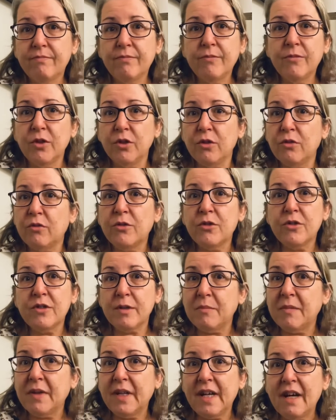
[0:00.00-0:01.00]
look for
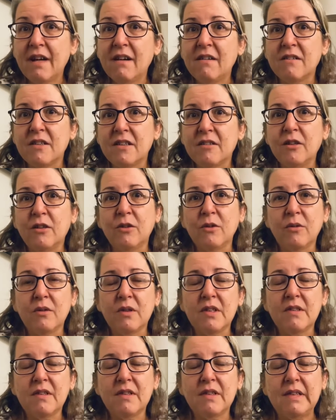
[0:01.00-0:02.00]
something else.
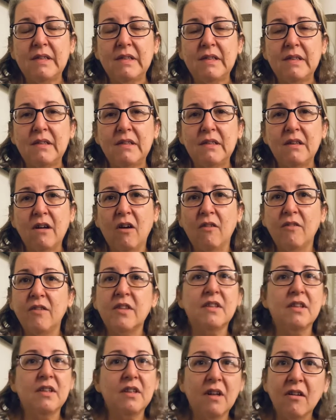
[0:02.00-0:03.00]
This is
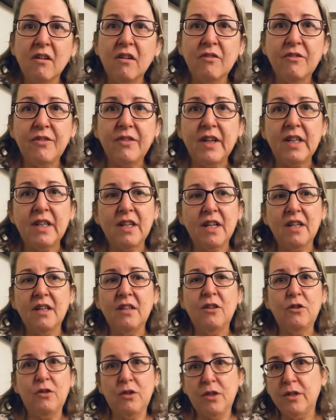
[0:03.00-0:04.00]
obviously not a fit, and
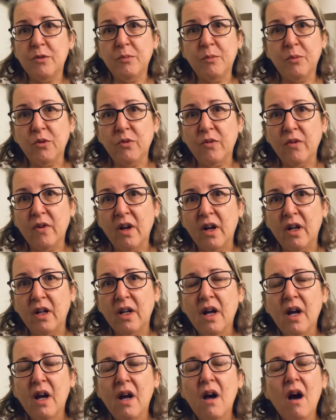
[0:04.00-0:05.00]
you need to move on.
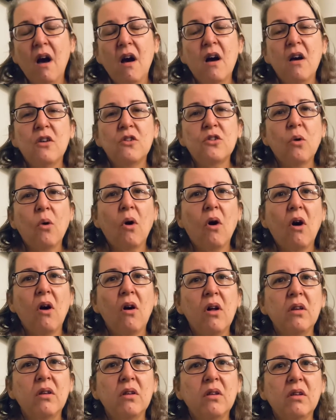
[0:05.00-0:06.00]
So
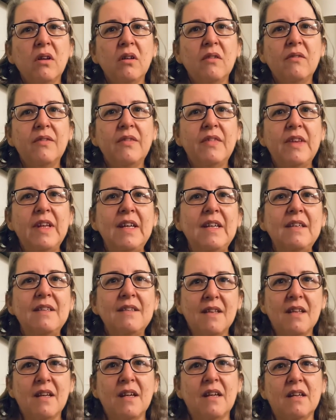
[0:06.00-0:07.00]
all of these
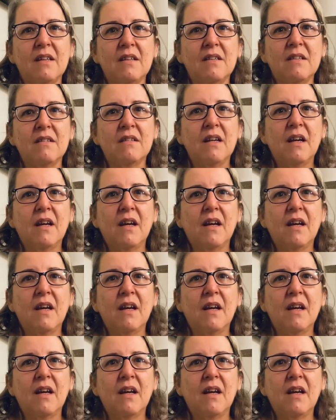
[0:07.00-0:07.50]
things